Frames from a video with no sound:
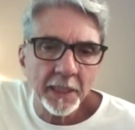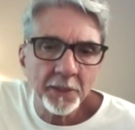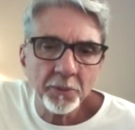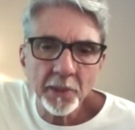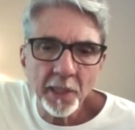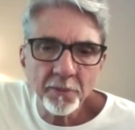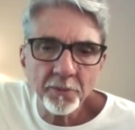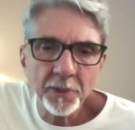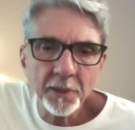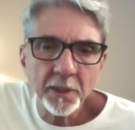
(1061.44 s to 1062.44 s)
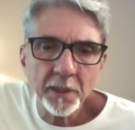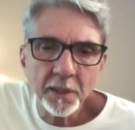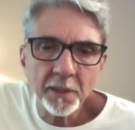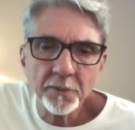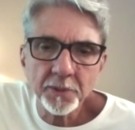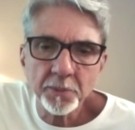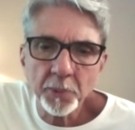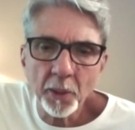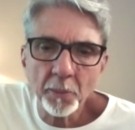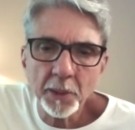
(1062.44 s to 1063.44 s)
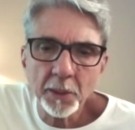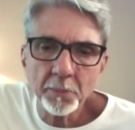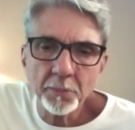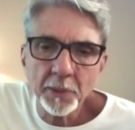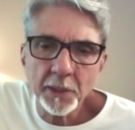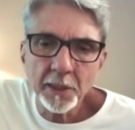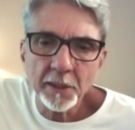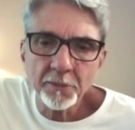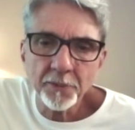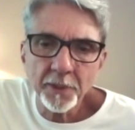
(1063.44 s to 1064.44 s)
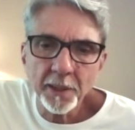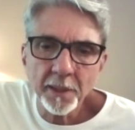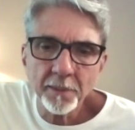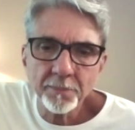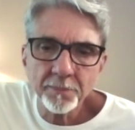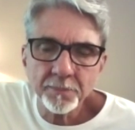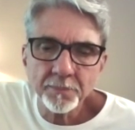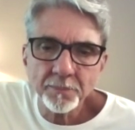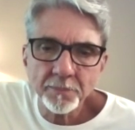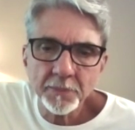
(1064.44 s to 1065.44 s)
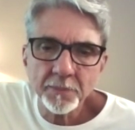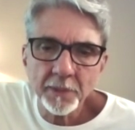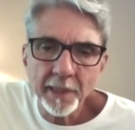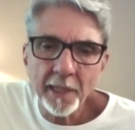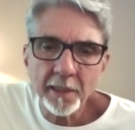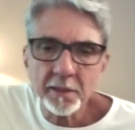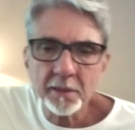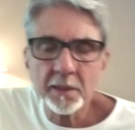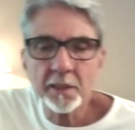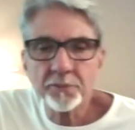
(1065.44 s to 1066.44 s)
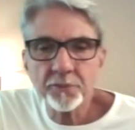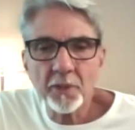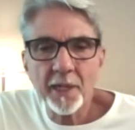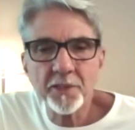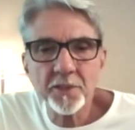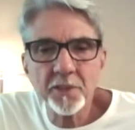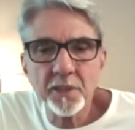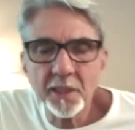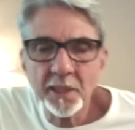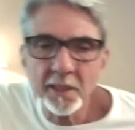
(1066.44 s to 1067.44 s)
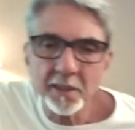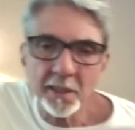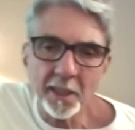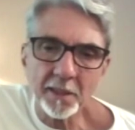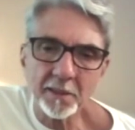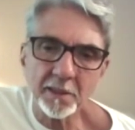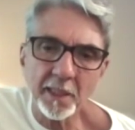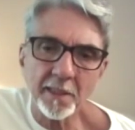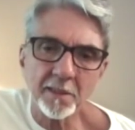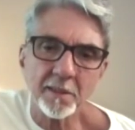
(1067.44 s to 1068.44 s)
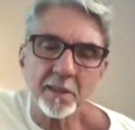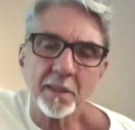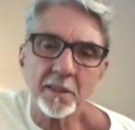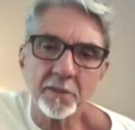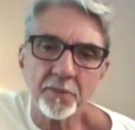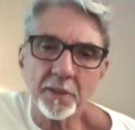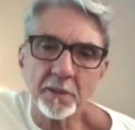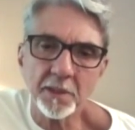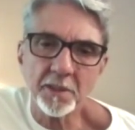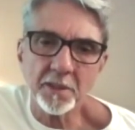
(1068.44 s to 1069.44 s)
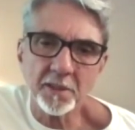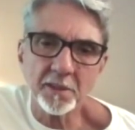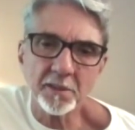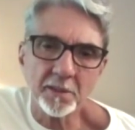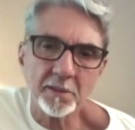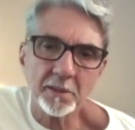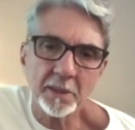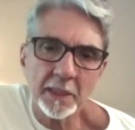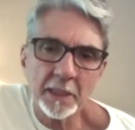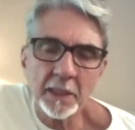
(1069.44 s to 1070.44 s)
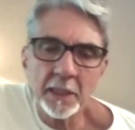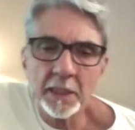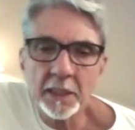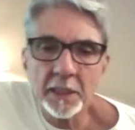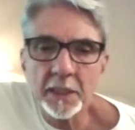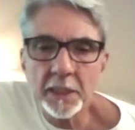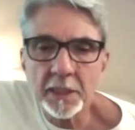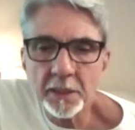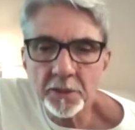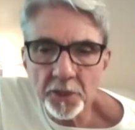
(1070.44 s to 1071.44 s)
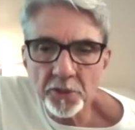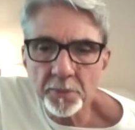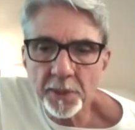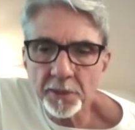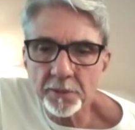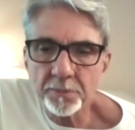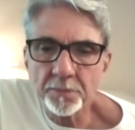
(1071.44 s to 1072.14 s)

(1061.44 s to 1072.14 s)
he will never have the problem of lack of trust and excess of criticism and judgment.